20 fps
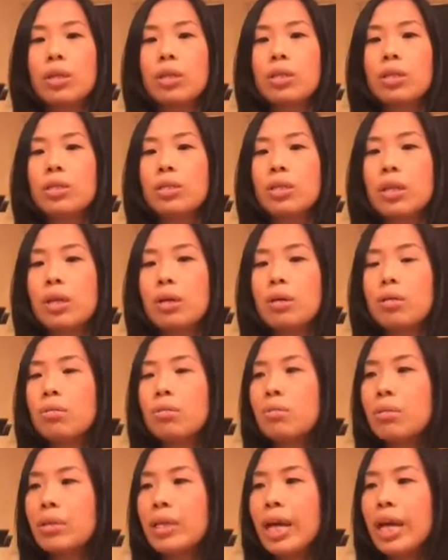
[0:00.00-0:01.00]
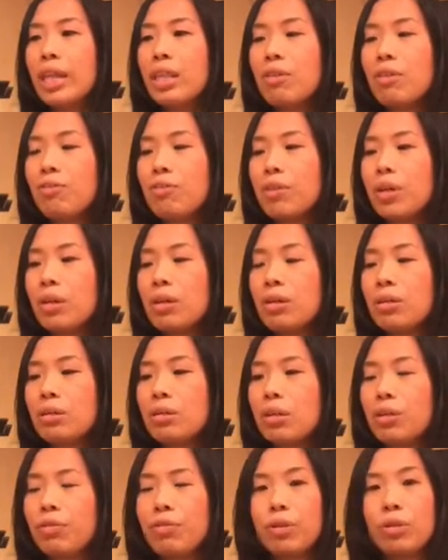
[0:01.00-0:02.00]
So yeah, they
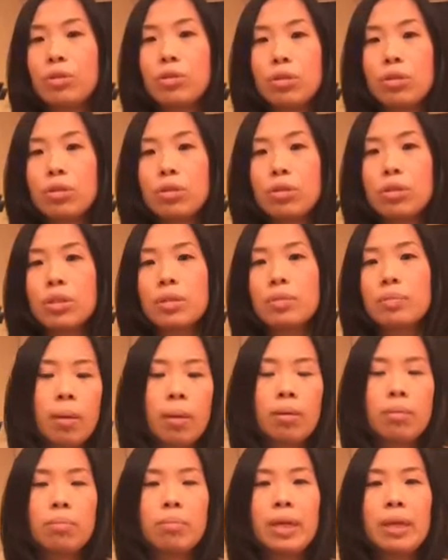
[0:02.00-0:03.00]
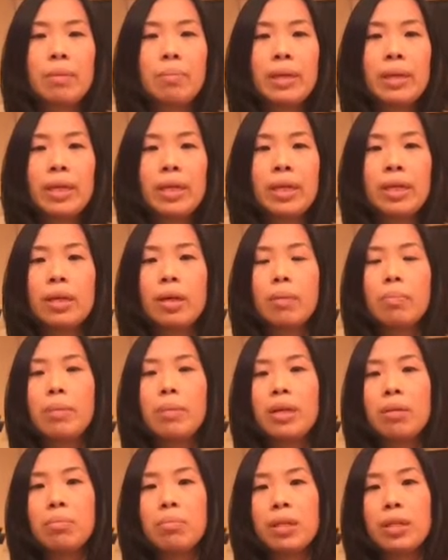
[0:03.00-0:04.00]
feel good. Maybe
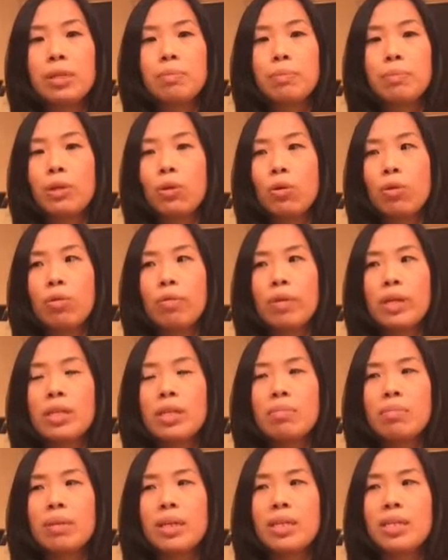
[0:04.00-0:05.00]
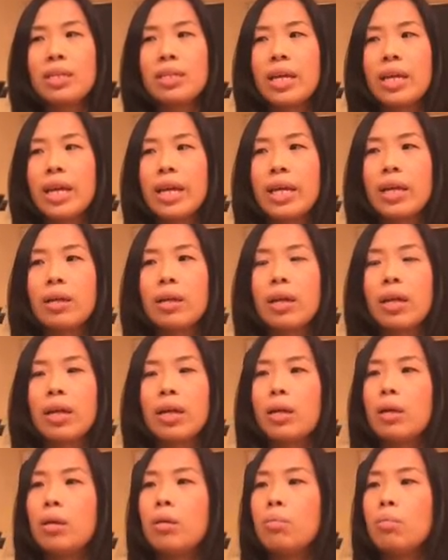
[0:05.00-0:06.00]
minimalist purists might say
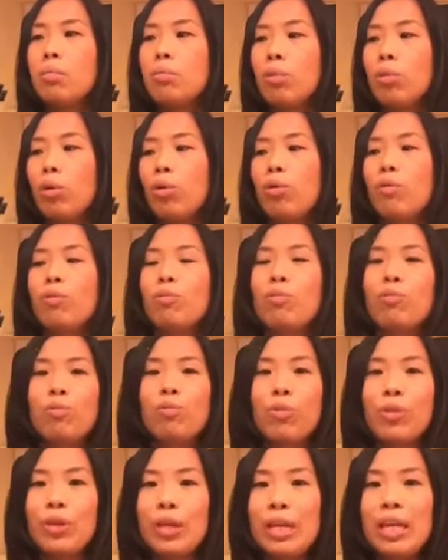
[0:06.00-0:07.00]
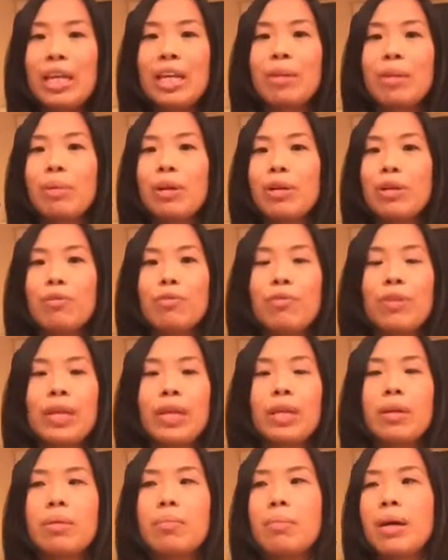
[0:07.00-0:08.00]
not thinking about your
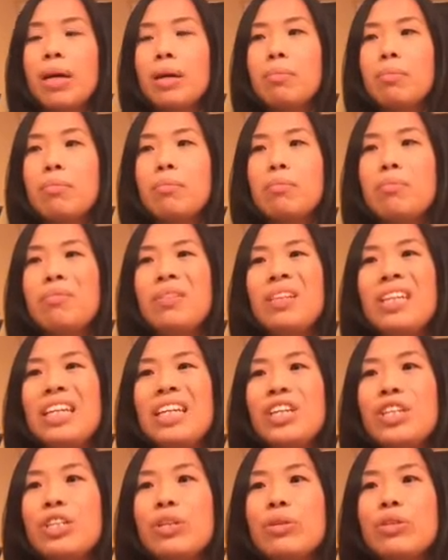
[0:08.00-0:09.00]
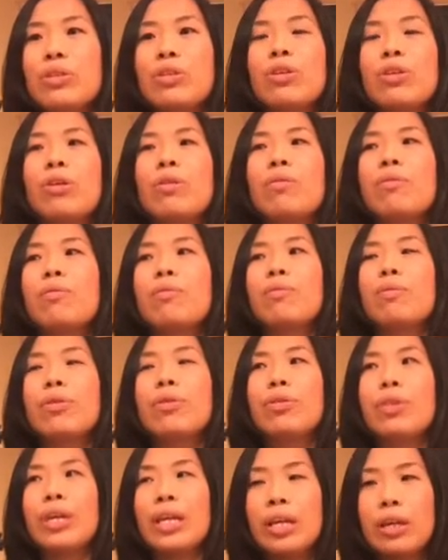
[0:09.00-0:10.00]
feet might lead you to not
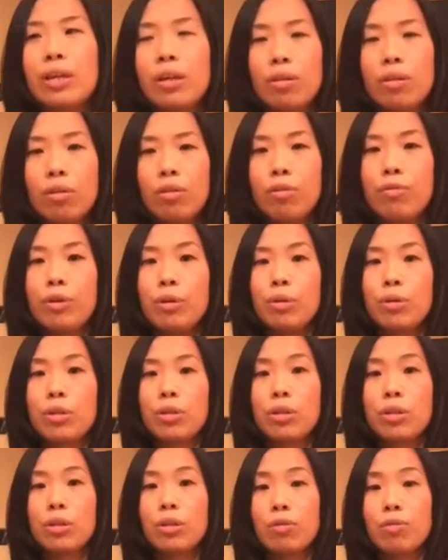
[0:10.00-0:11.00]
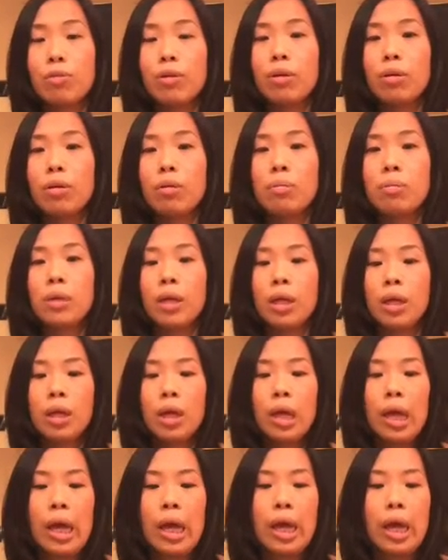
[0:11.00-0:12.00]
think or focus on your form.
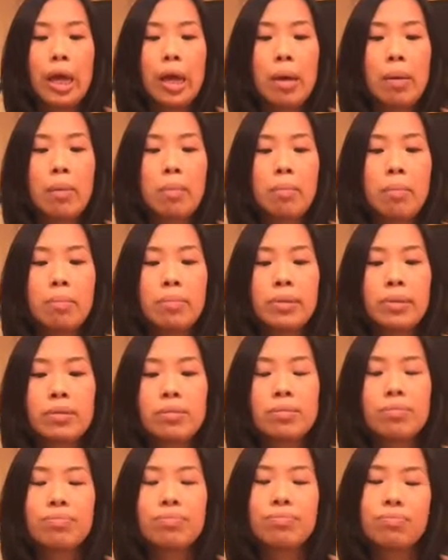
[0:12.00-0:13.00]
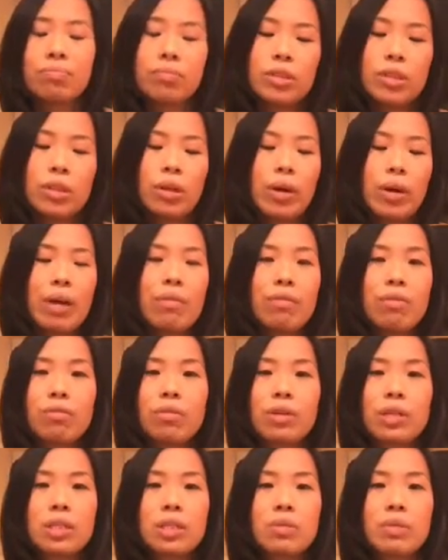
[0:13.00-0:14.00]
But you know, I haven't
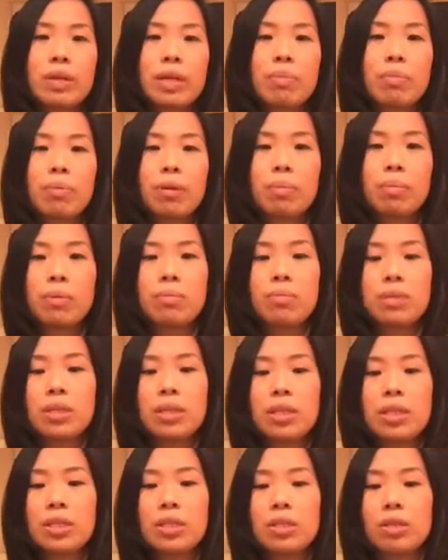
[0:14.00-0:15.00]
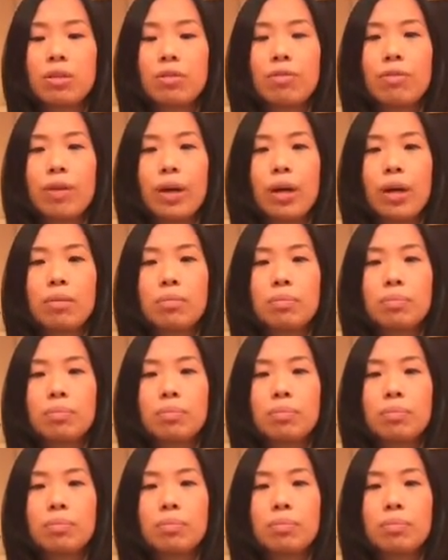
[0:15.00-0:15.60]
run into any problems in these so far.